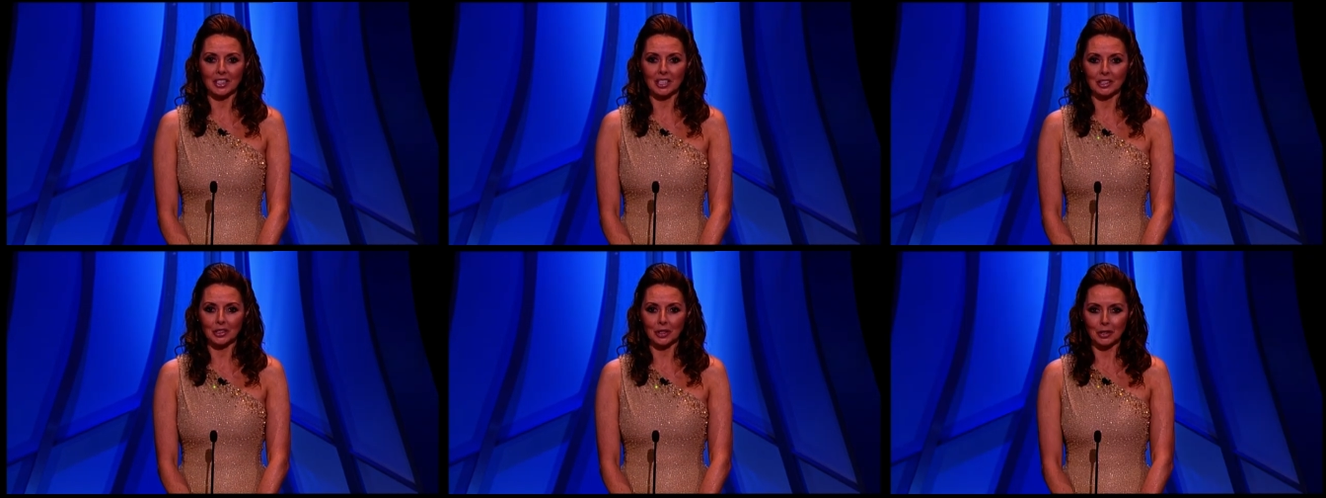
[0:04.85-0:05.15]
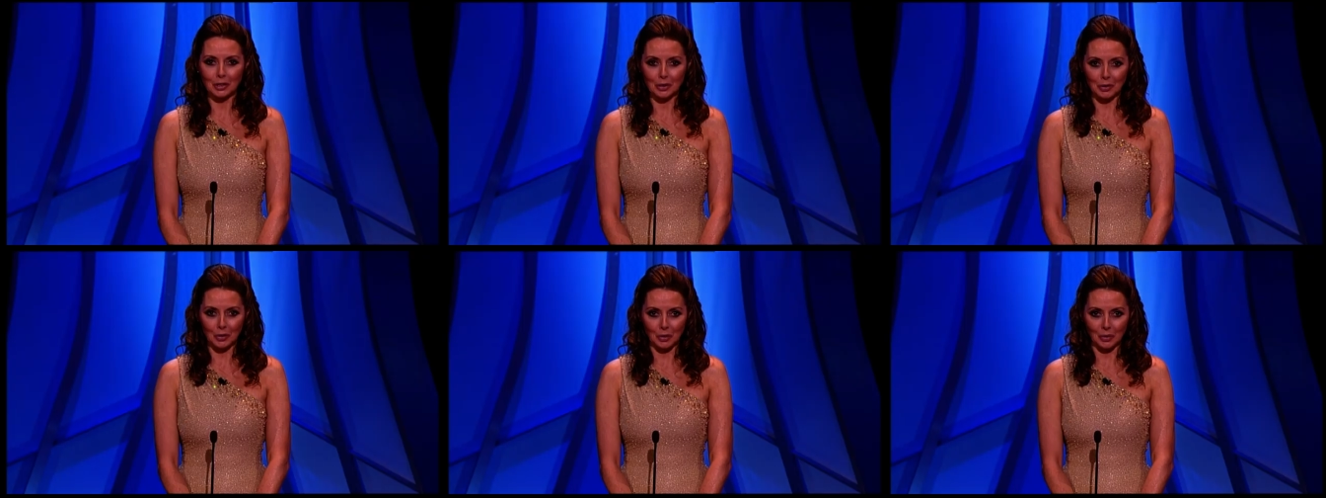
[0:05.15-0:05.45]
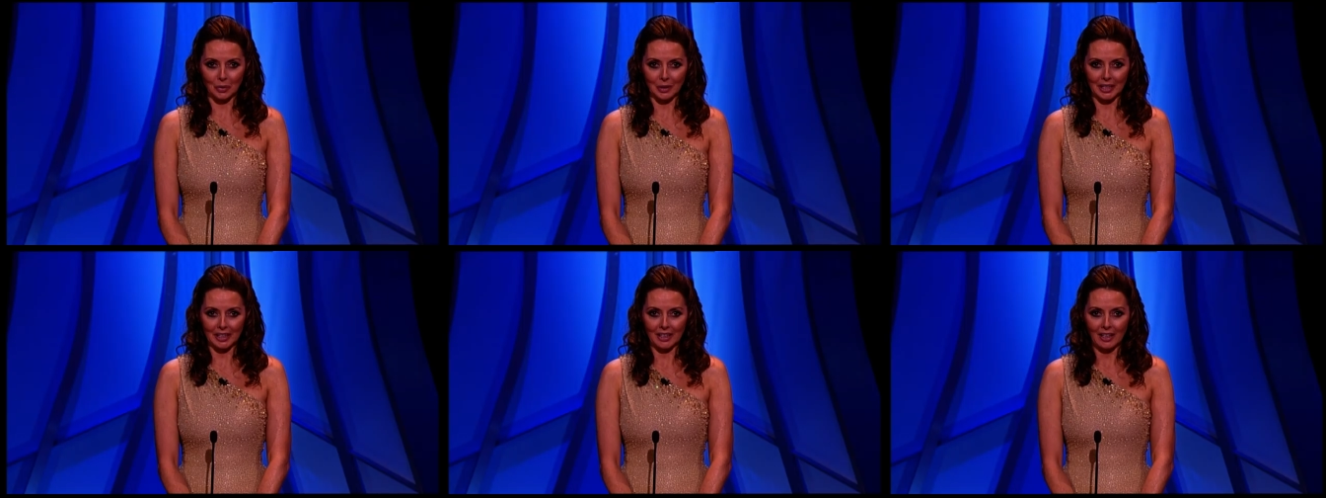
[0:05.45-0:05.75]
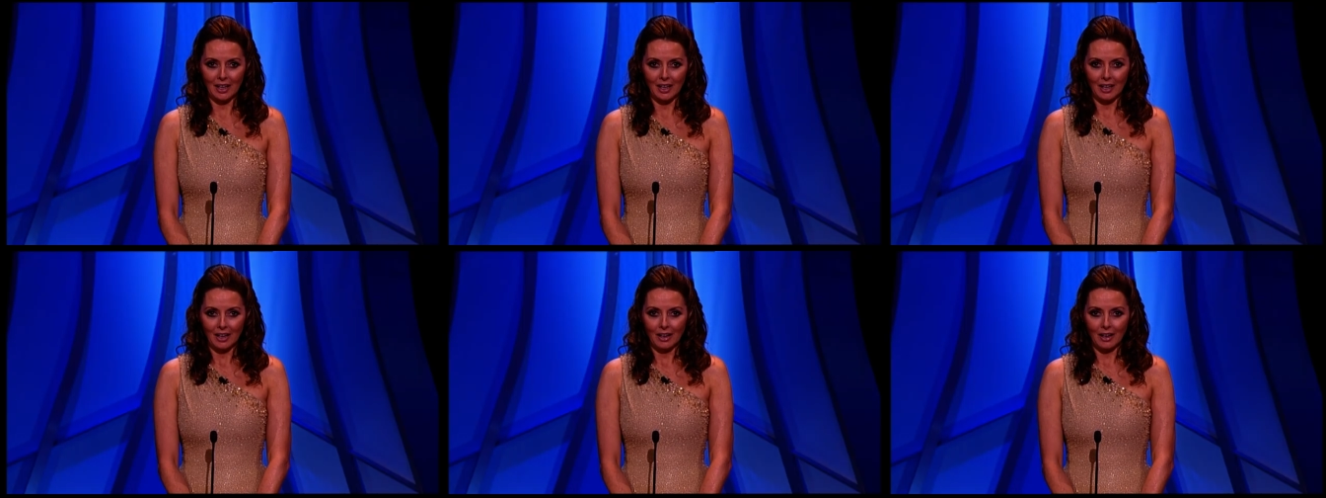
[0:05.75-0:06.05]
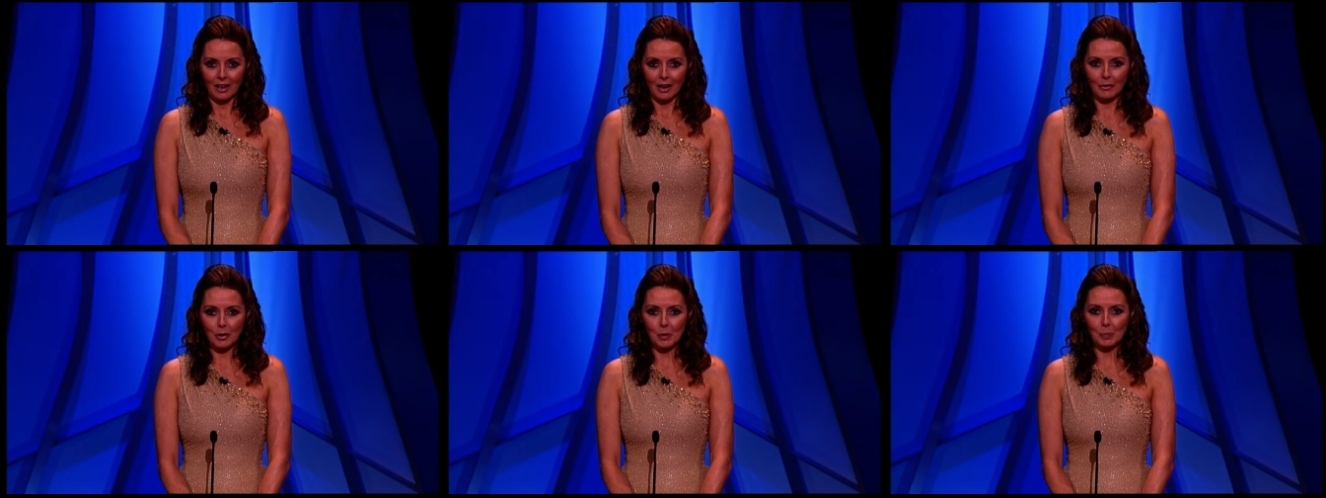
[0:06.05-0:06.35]
This is the story
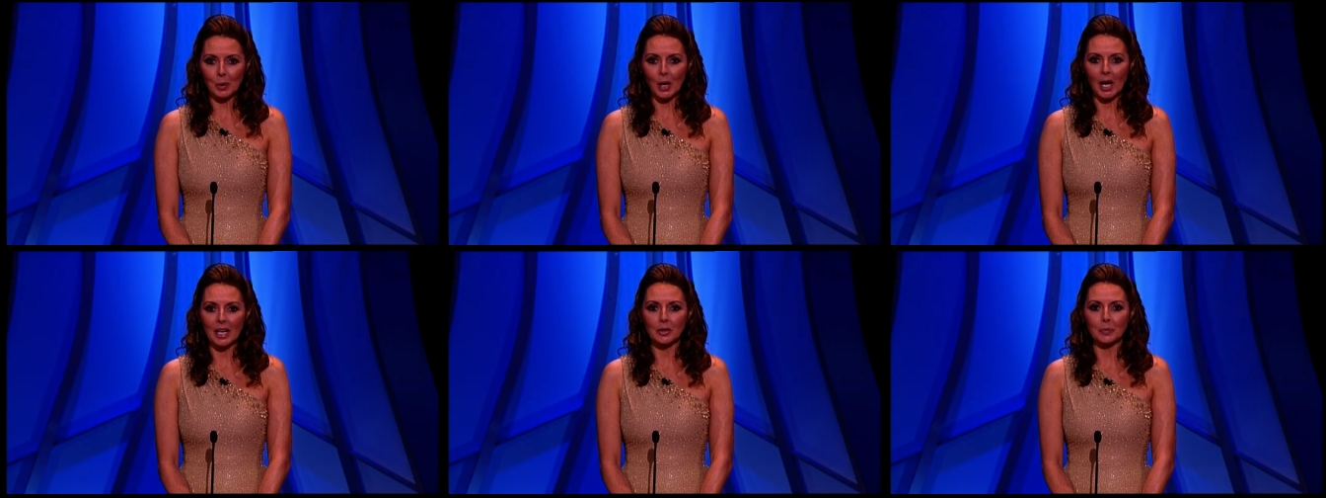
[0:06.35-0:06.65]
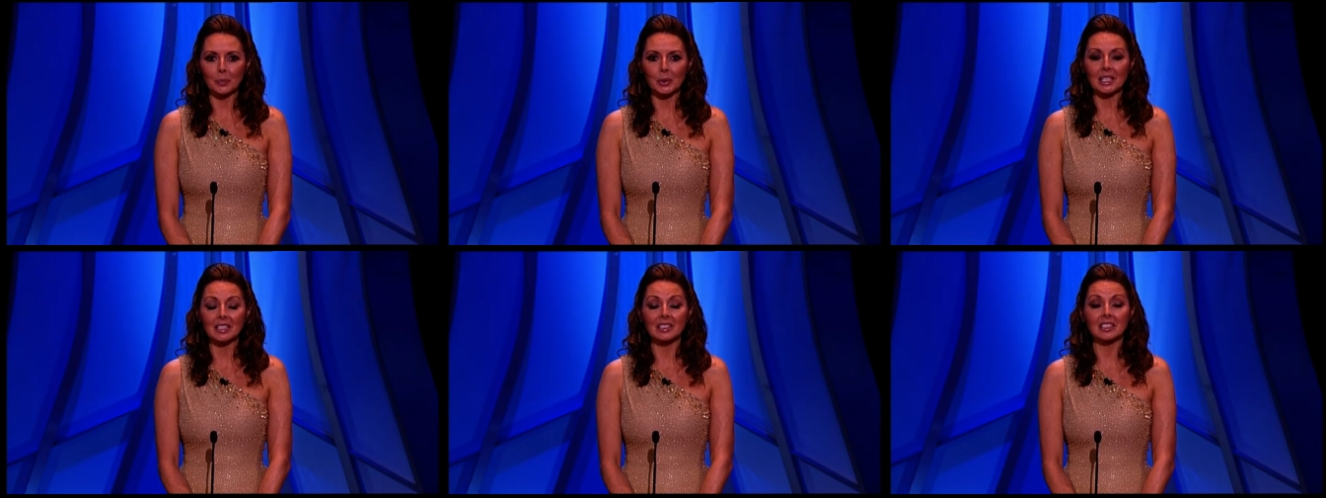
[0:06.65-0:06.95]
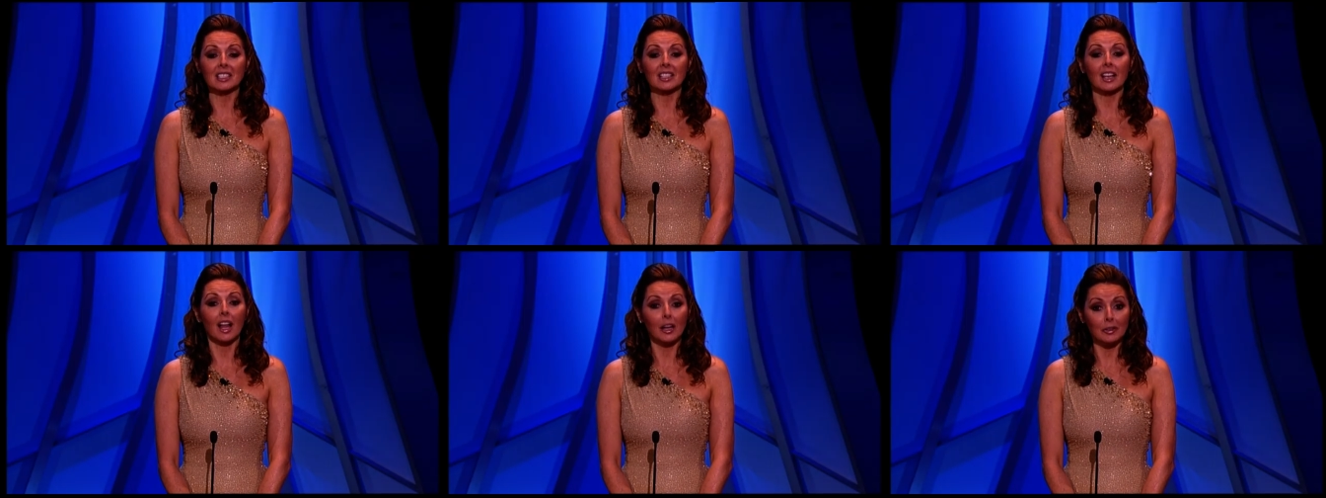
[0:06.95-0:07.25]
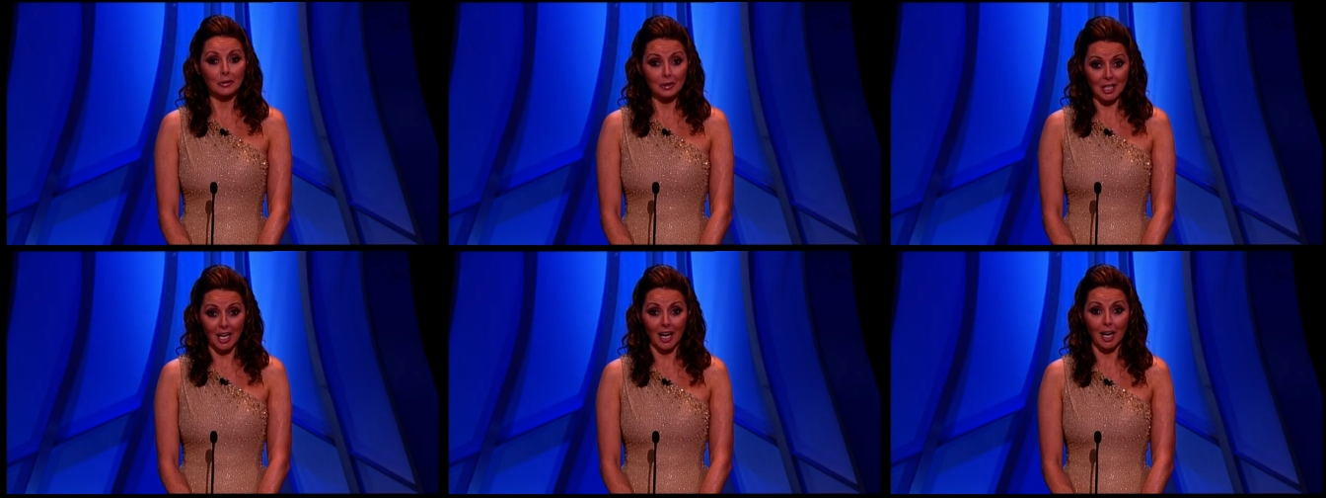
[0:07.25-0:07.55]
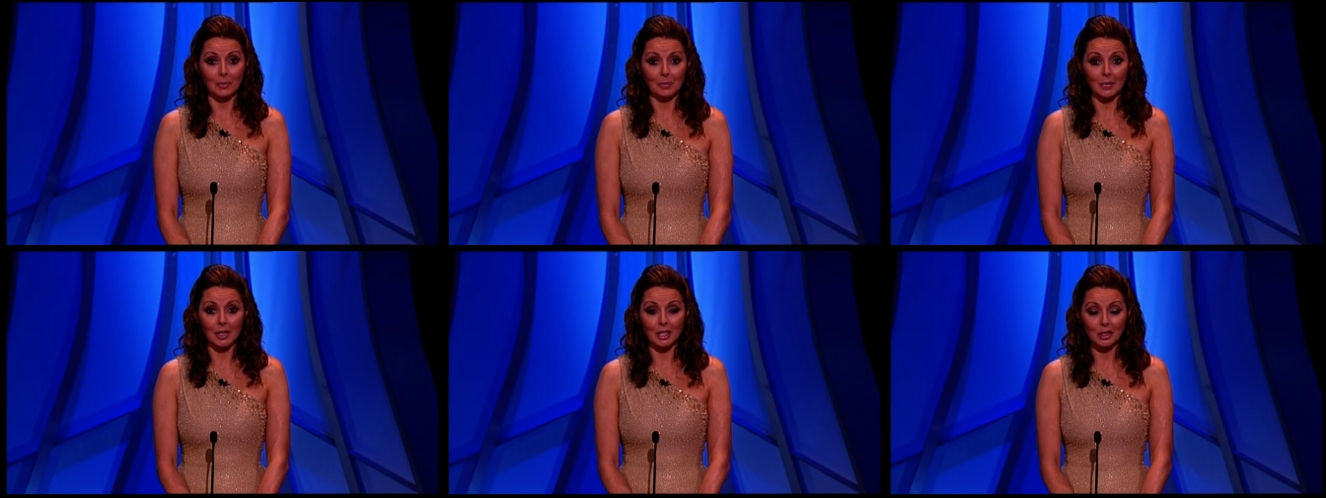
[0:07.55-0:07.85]
of the Pride of Britain's
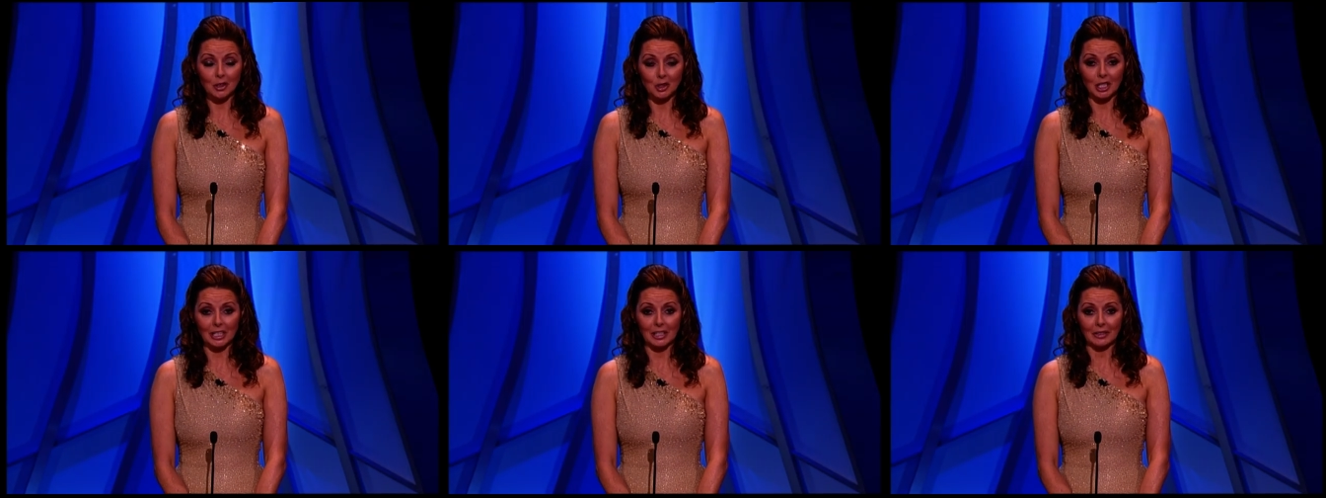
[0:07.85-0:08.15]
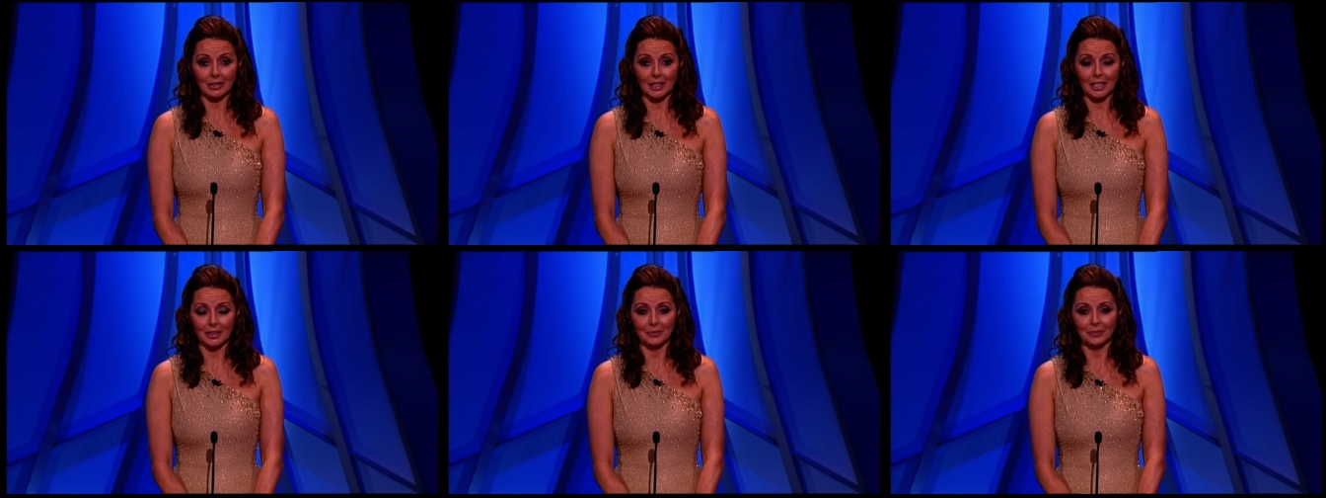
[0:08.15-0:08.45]
lifetime achiever.